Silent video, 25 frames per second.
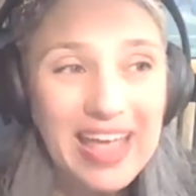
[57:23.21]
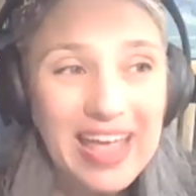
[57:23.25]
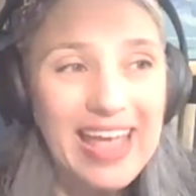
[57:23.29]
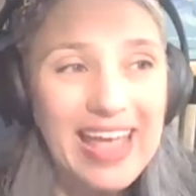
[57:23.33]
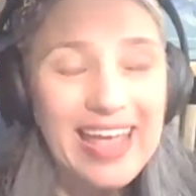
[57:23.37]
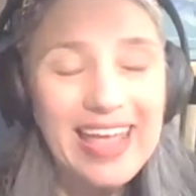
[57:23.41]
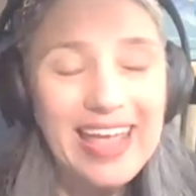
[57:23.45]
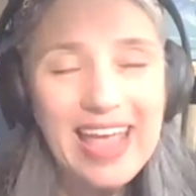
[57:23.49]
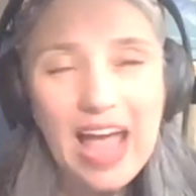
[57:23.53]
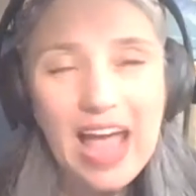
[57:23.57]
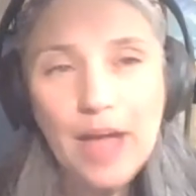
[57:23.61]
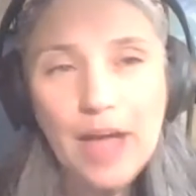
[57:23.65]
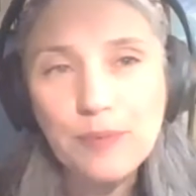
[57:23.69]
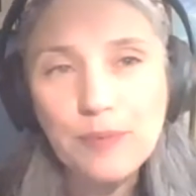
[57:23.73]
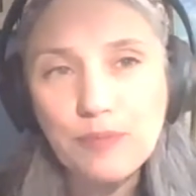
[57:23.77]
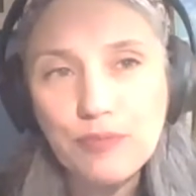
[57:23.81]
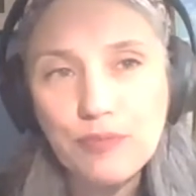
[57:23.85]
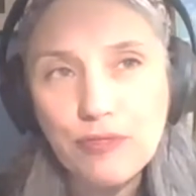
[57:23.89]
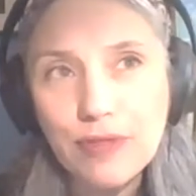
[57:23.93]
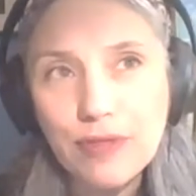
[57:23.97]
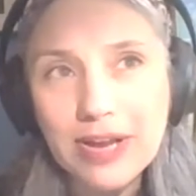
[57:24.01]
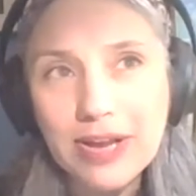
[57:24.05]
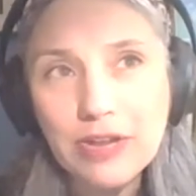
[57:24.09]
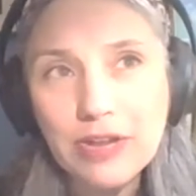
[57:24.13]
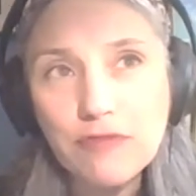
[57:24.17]
He had
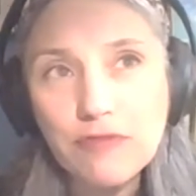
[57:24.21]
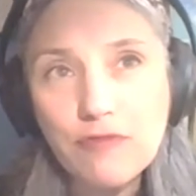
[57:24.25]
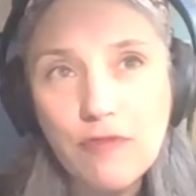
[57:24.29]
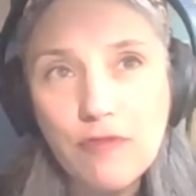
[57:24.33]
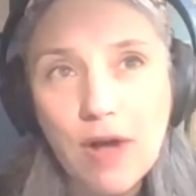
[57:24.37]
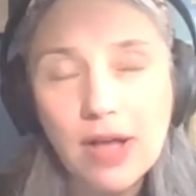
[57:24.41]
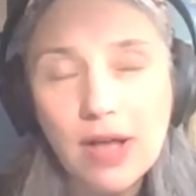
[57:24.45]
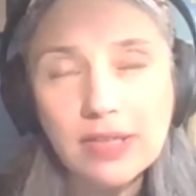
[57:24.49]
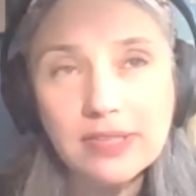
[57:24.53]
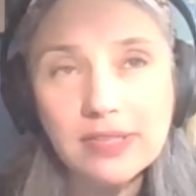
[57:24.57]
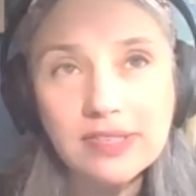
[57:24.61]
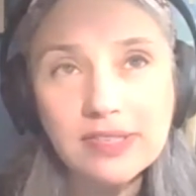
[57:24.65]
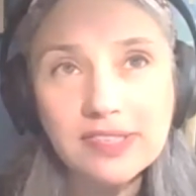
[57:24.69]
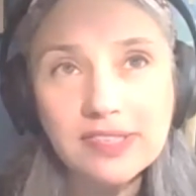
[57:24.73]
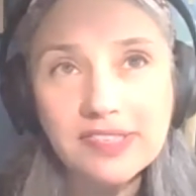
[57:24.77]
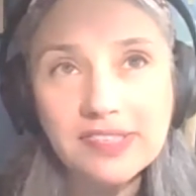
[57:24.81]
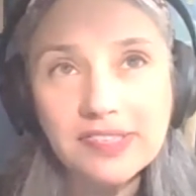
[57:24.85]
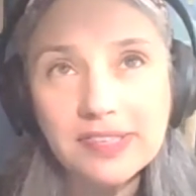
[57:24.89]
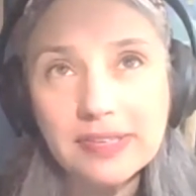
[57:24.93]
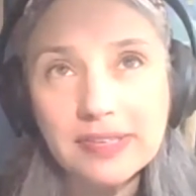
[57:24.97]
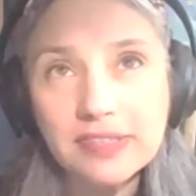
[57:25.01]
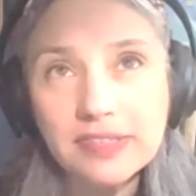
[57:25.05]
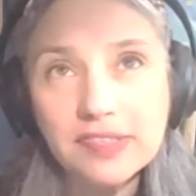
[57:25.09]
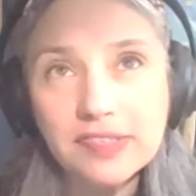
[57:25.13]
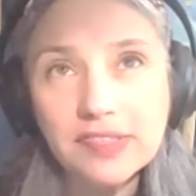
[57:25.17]
print runs
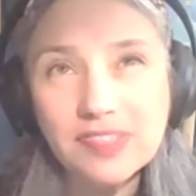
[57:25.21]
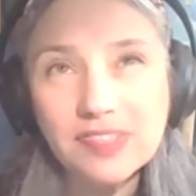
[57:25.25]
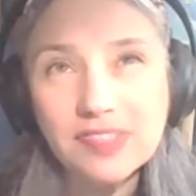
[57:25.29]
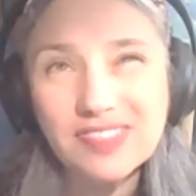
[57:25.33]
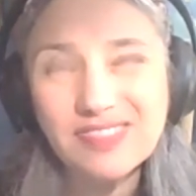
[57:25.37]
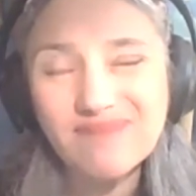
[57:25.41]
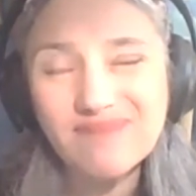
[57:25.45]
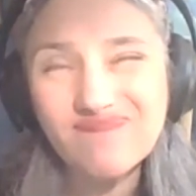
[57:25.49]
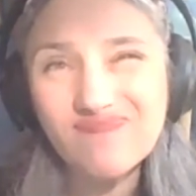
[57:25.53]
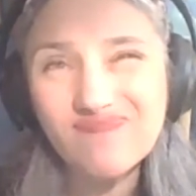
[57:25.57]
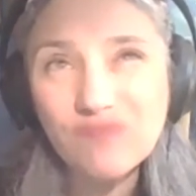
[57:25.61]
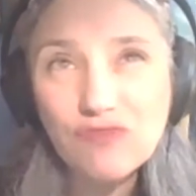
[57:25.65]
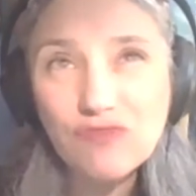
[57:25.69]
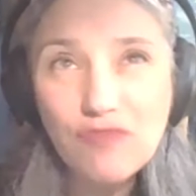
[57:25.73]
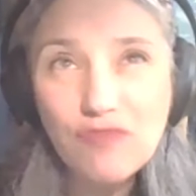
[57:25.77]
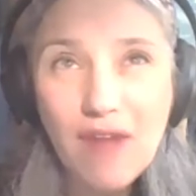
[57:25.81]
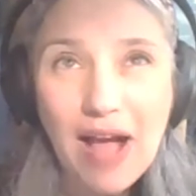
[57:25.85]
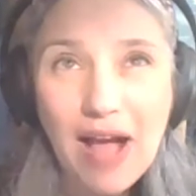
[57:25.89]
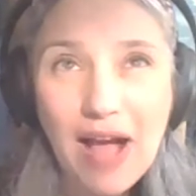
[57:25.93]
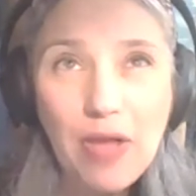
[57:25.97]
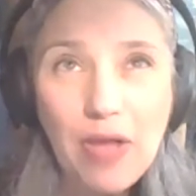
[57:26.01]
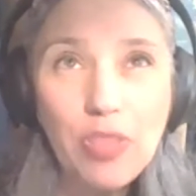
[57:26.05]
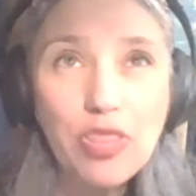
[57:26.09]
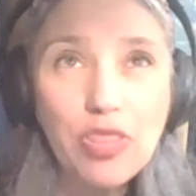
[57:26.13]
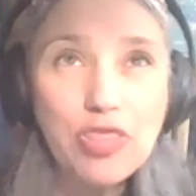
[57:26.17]

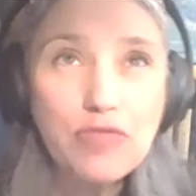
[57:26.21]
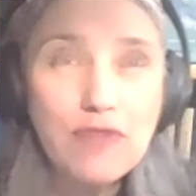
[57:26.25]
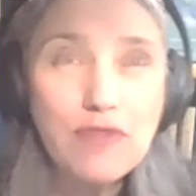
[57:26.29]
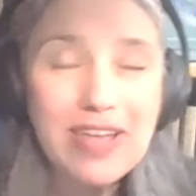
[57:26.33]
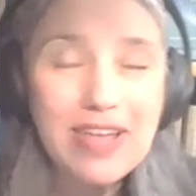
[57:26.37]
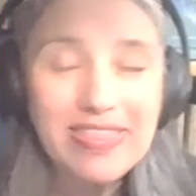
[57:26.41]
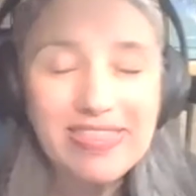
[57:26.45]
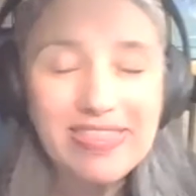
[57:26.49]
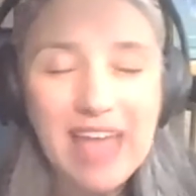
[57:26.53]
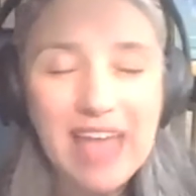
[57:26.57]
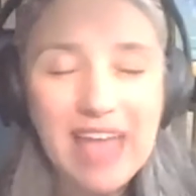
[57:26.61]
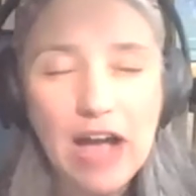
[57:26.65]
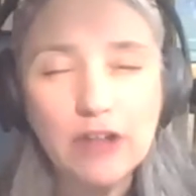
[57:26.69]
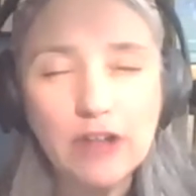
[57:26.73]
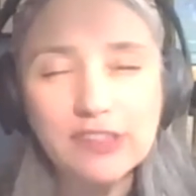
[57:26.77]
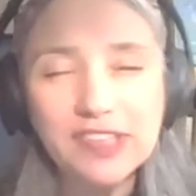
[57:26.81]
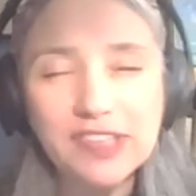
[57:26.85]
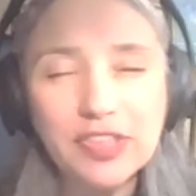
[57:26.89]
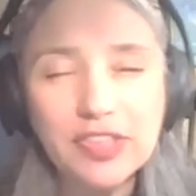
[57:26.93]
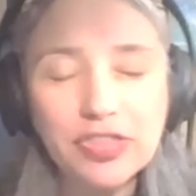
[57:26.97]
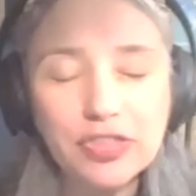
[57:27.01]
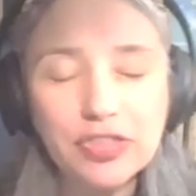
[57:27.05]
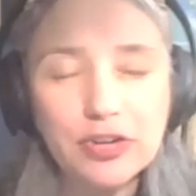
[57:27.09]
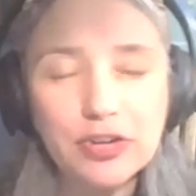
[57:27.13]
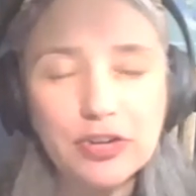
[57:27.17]
around
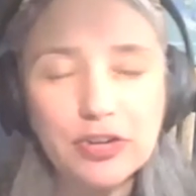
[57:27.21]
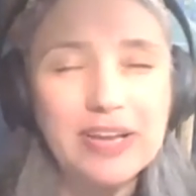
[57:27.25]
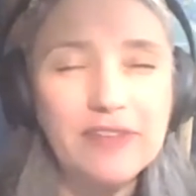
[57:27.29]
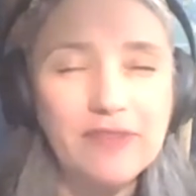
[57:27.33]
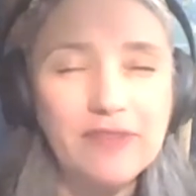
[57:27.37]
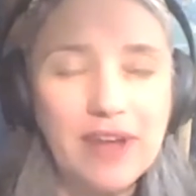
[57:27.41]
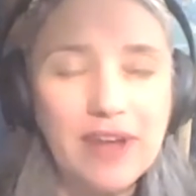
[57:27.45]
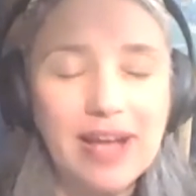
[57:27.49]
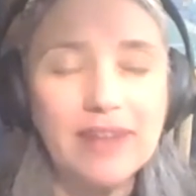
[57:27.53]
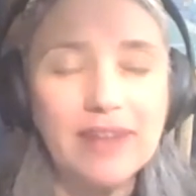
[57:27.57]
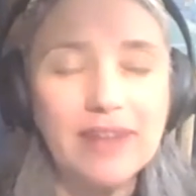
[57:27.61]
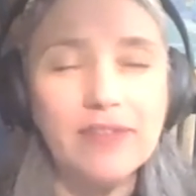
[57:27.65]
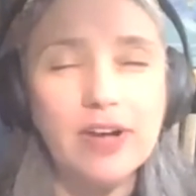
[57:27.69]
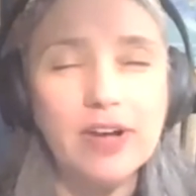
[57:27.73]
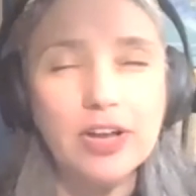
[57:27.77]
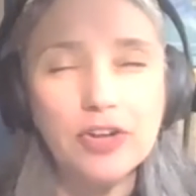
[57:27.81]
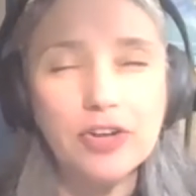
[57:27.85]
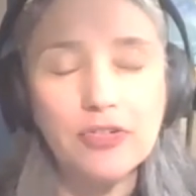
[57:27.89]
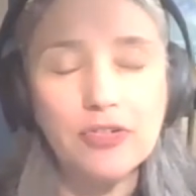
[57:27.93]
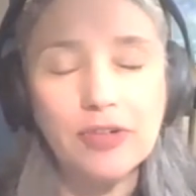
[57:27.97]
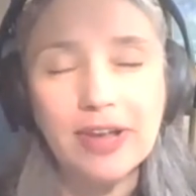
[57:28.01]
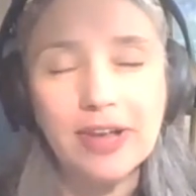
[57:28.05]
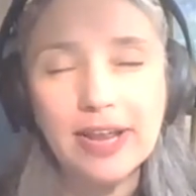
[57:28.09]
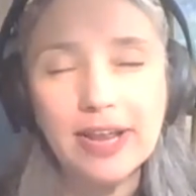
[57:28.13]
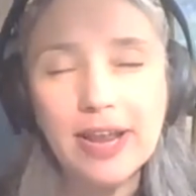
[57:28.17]
3,000,
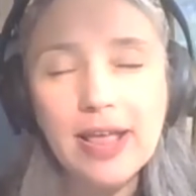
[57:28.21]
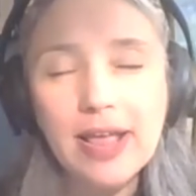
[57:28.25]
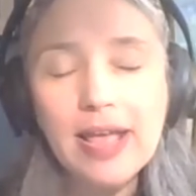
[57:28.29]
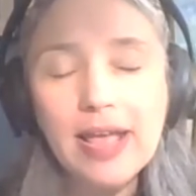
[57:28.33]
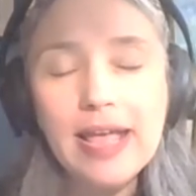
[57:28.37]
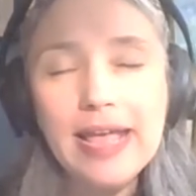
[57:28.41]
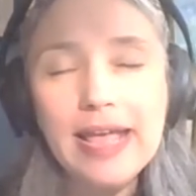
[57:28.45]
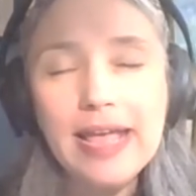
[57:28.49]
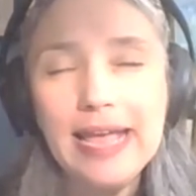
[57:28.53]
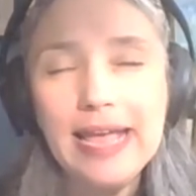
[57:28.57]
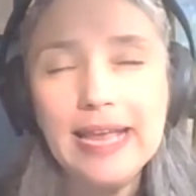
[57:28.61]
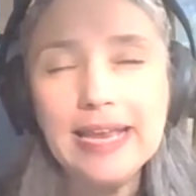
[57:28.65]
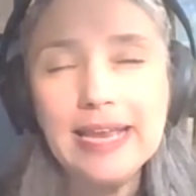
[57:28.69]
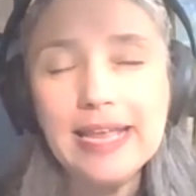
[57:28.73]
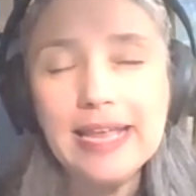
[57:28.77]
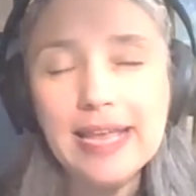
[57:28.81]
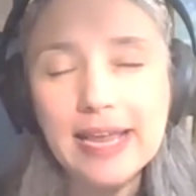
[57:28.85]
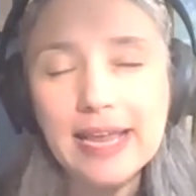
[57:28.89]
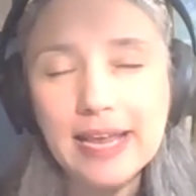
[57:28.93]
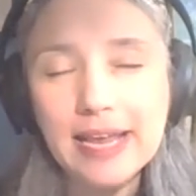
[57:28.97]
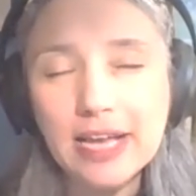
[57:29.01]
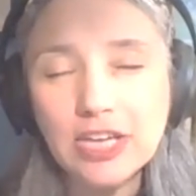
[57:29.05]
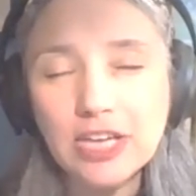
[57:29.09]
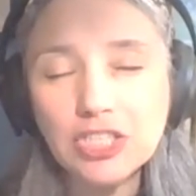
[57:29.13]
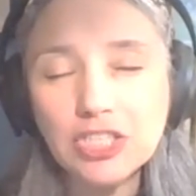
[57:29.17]
3,500 in
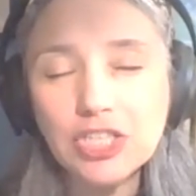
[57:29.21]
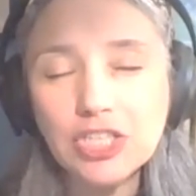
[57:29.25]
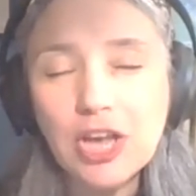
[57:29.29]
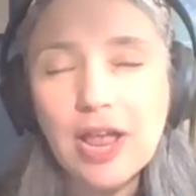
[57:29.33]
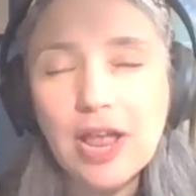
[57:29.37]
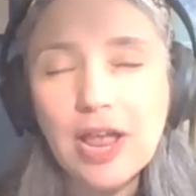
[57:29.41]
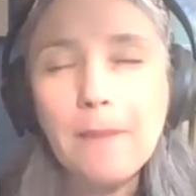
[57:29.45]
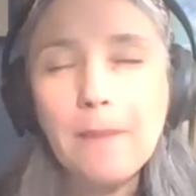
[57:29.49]
Yiddish,